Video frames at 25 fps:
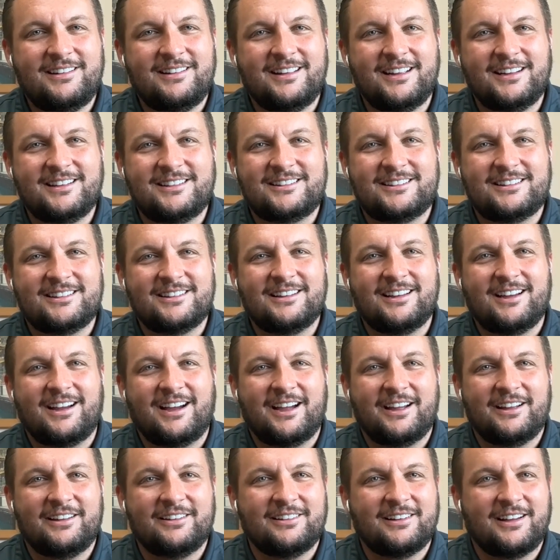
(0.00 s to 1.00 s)
It's
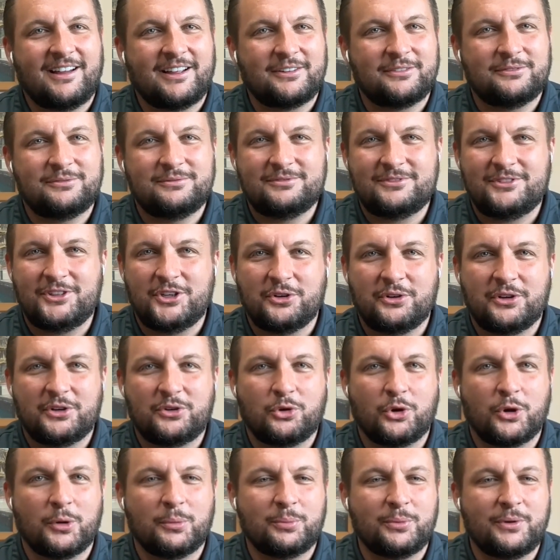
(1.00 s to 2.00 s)
I
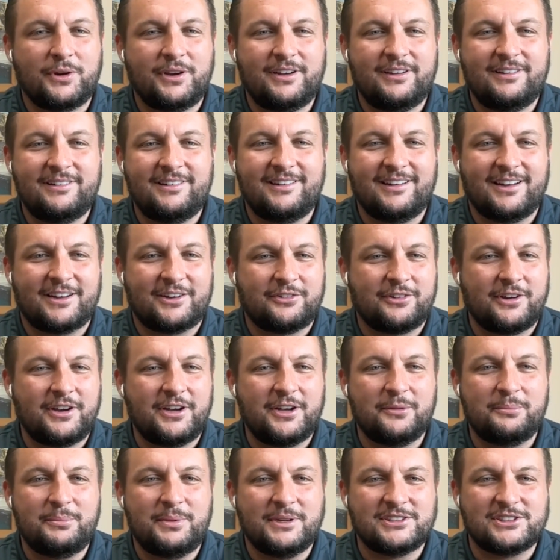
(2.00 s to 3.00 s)
incorporated it. I
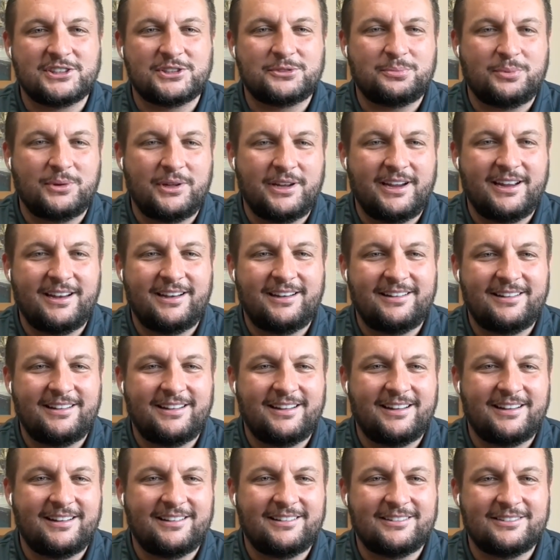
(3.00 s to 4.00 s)
created a business plan,
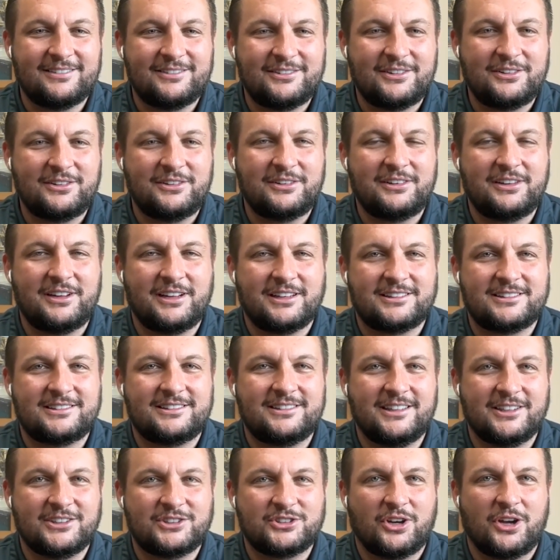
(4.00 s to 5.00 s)
and
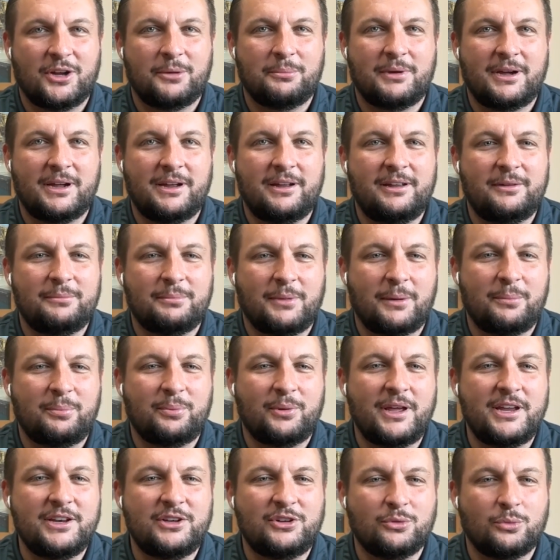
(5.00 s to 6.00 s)
it's on my
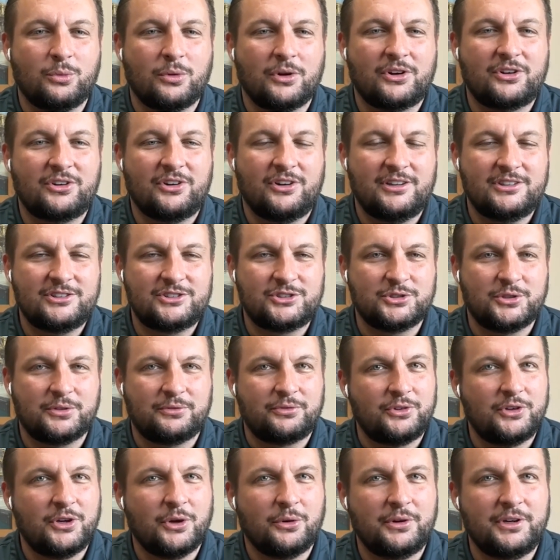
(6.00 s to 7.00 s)
plate to work on. So
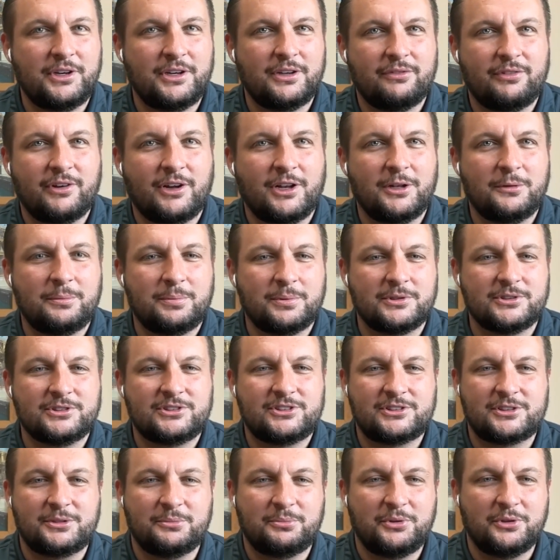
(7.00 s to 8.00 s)
if you know any
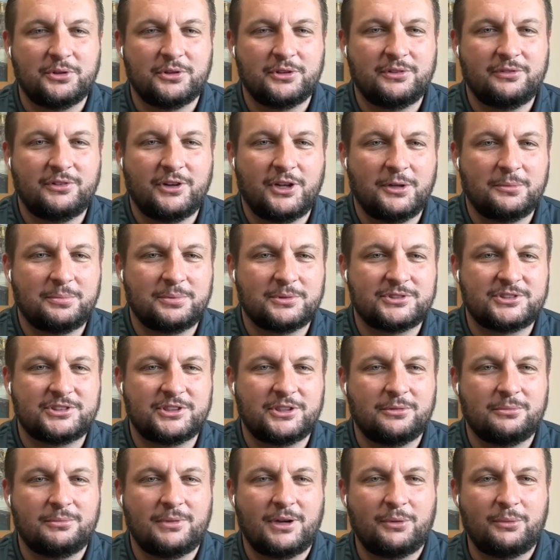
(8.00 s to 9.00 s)
developers, computer developers,
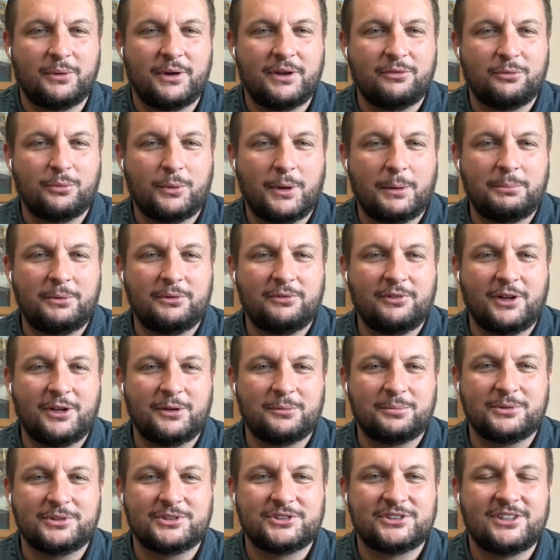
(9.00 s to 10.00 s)
send them my way. Web
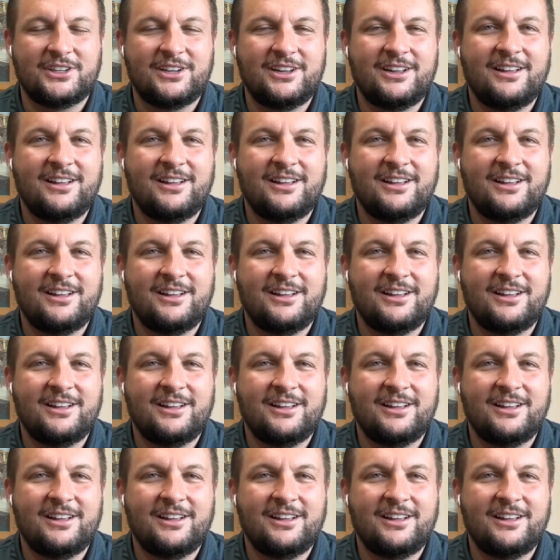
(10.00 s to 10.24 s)
developers.